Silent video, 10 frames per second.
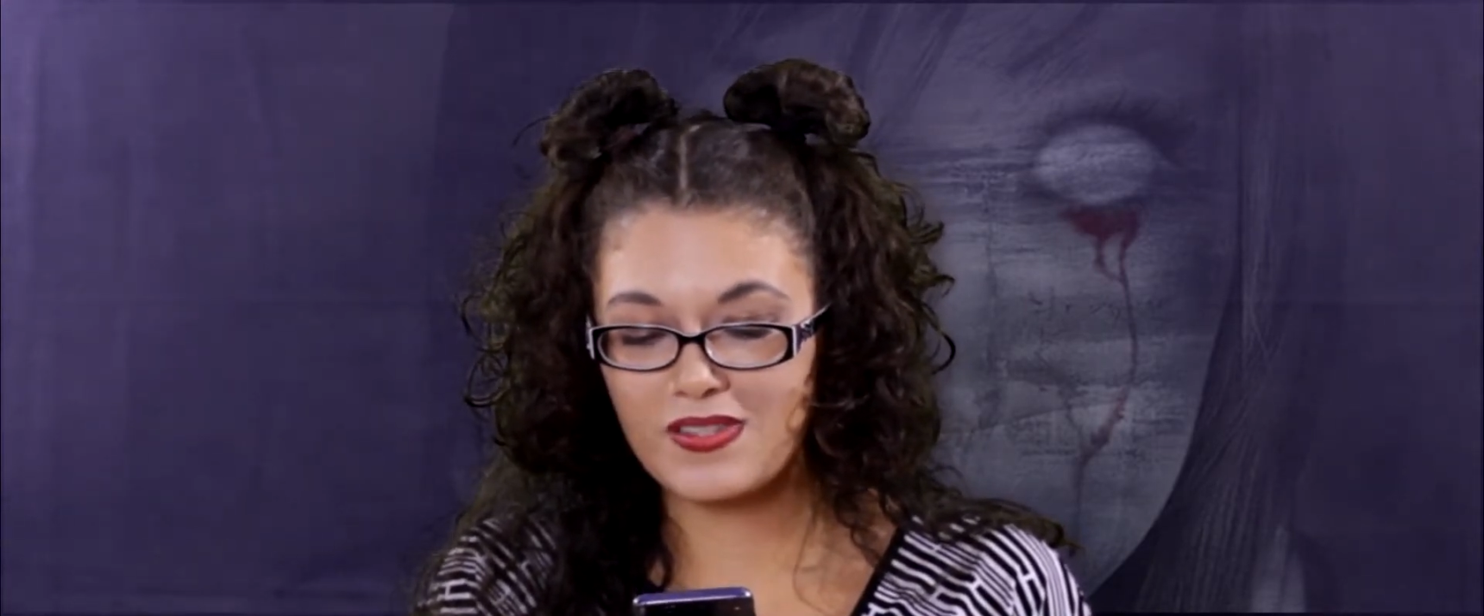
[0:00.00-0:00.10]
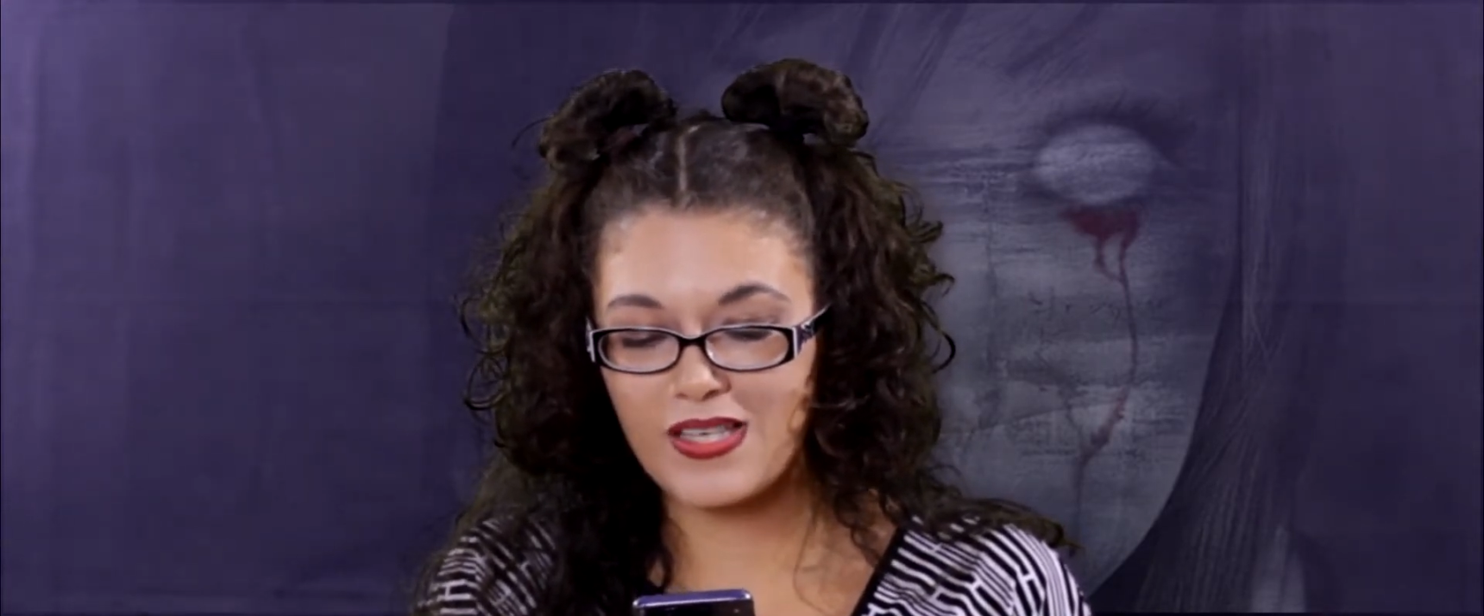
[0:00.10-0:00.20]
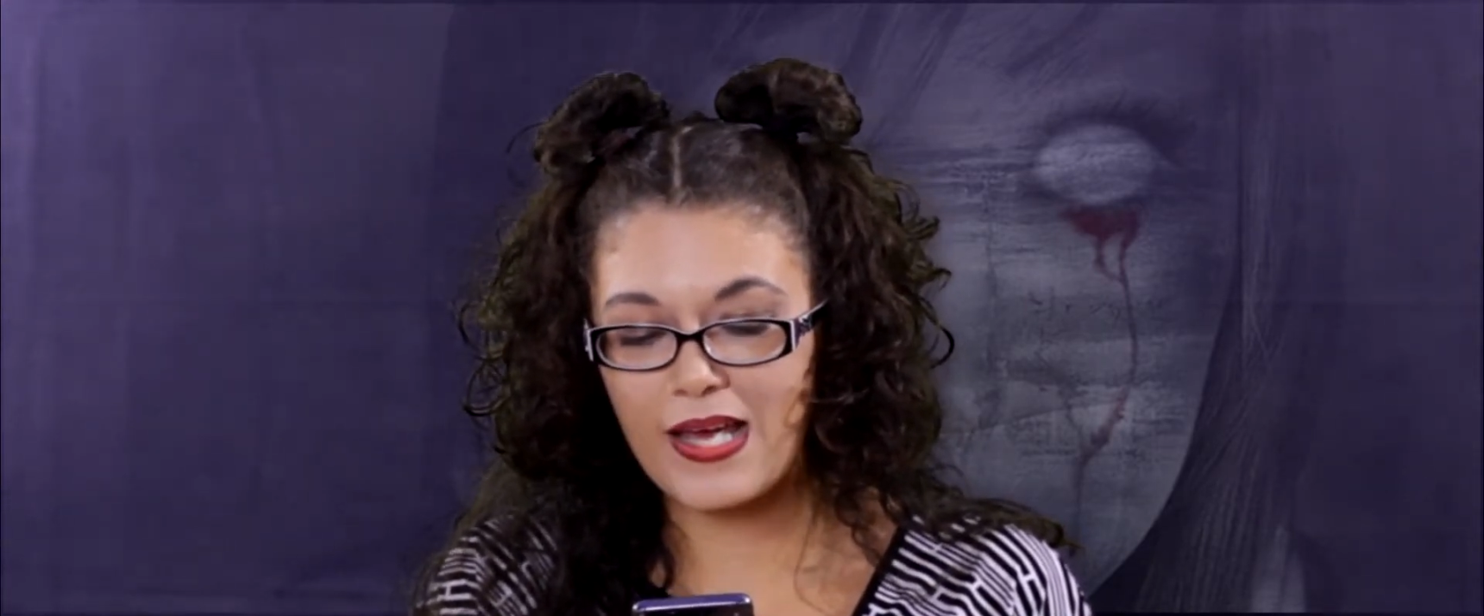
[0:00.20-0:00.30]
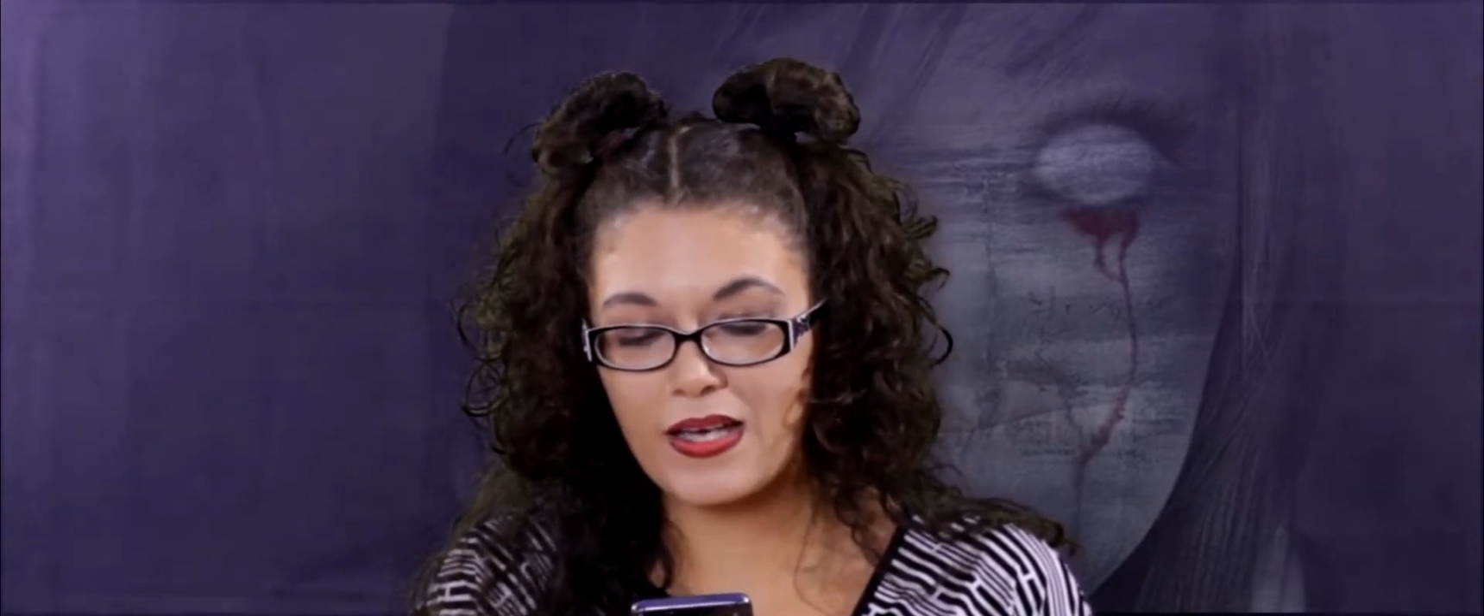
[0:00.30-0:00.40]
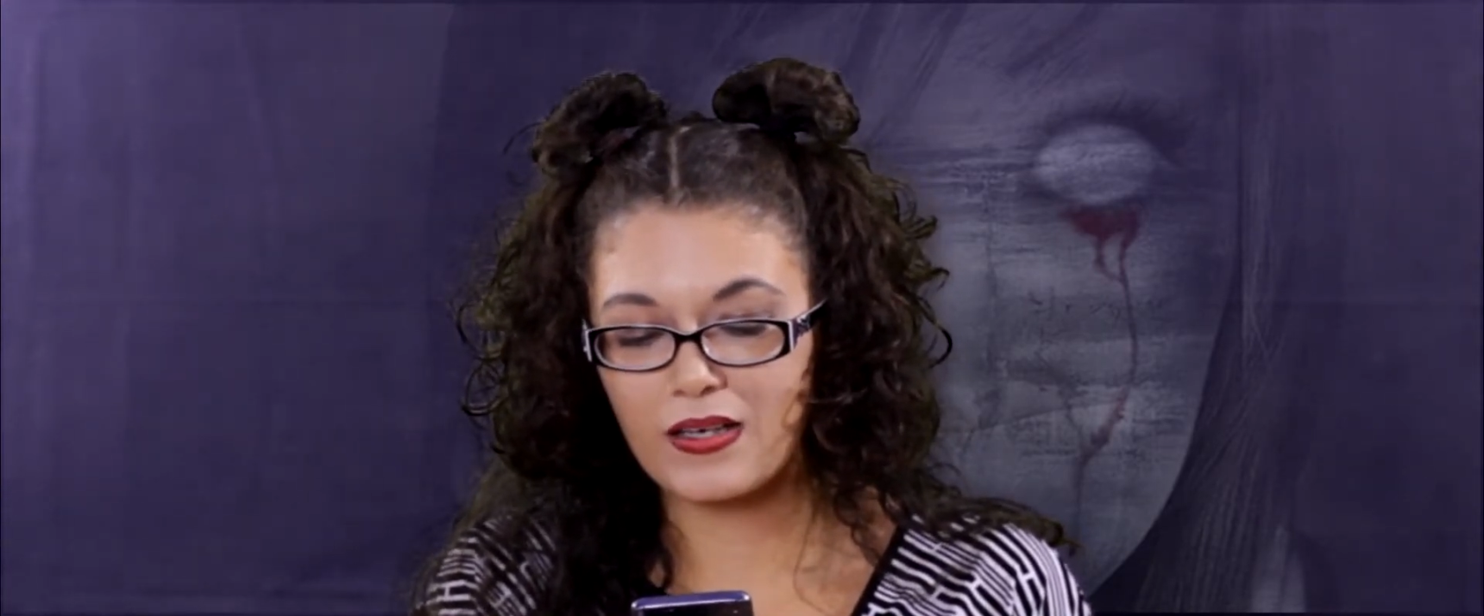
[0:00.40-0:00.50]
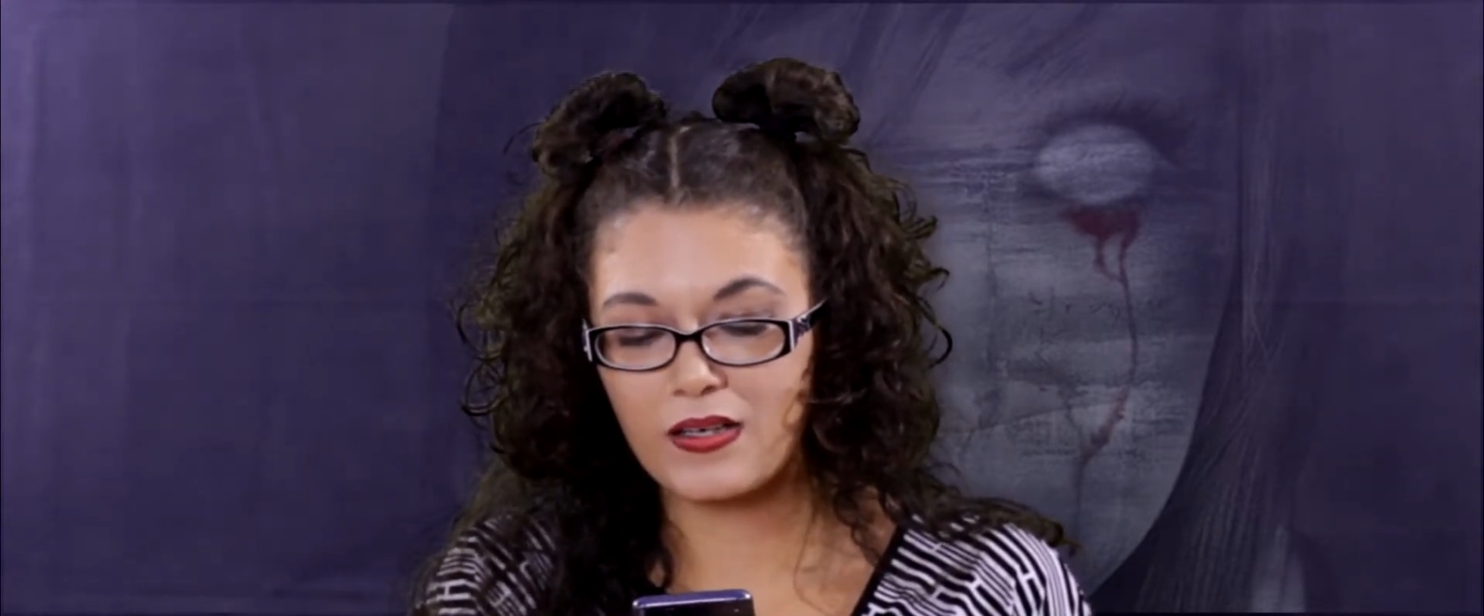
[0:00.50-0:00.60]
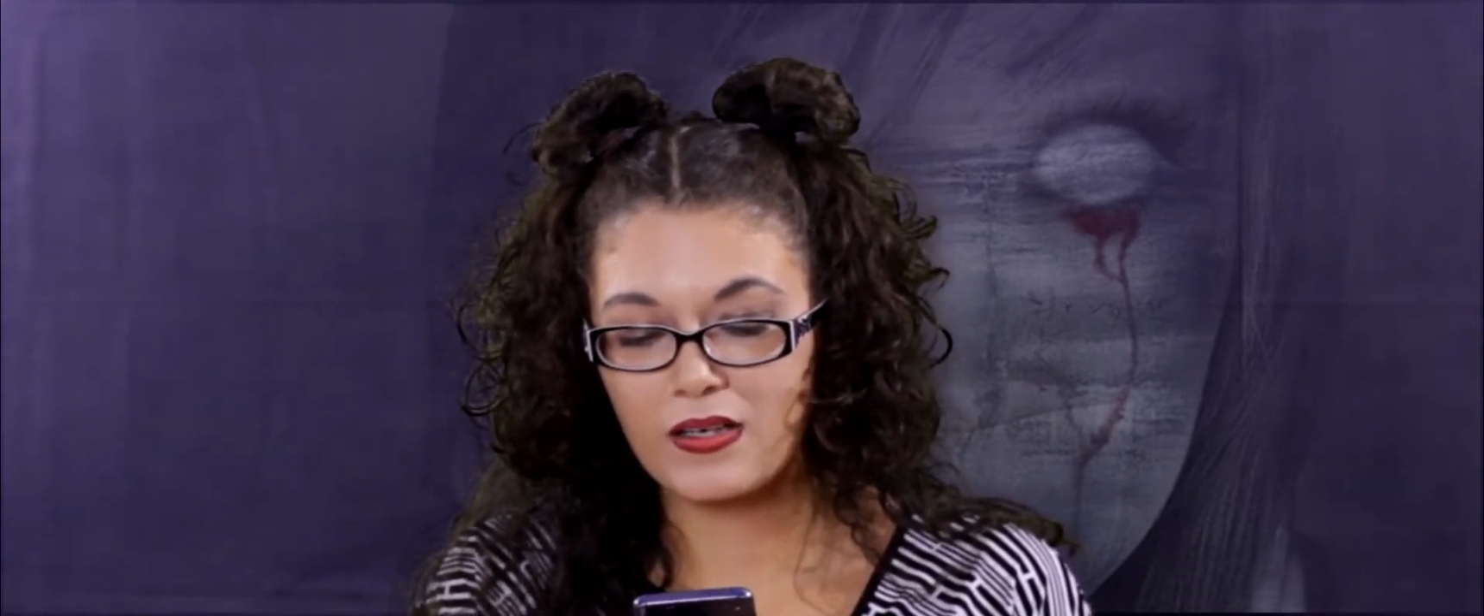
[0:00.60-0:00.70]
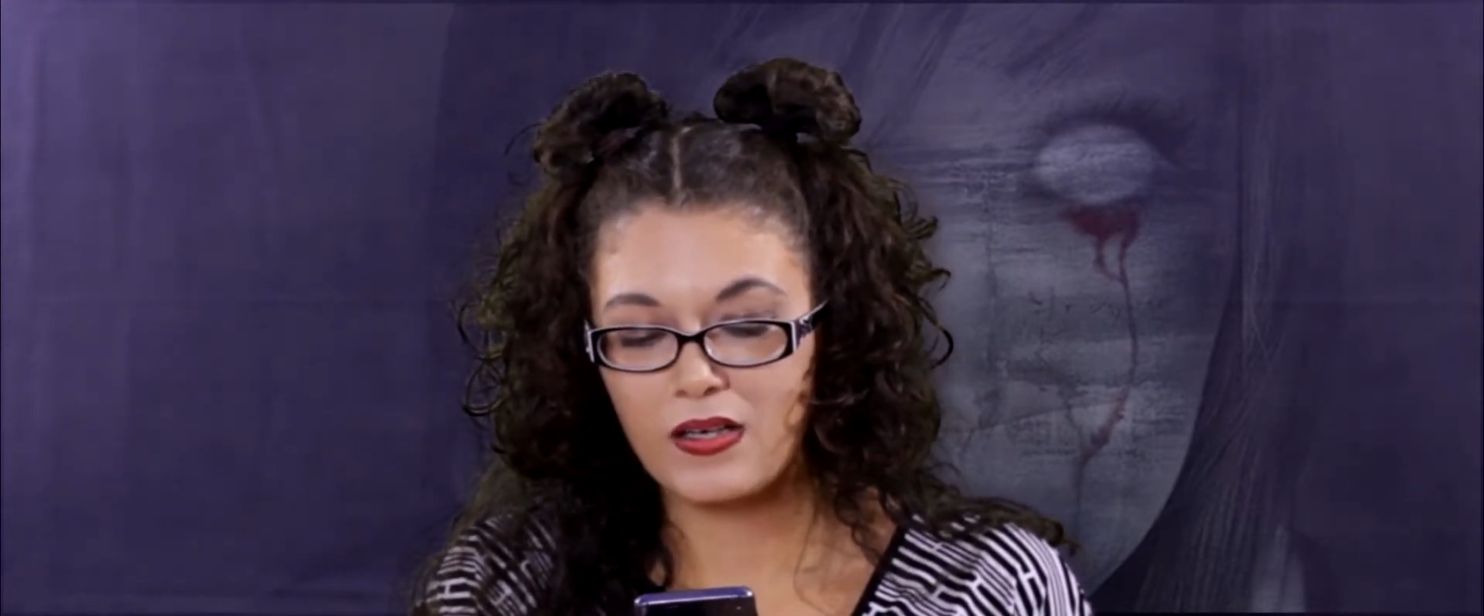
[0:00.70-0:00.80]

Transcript: saying?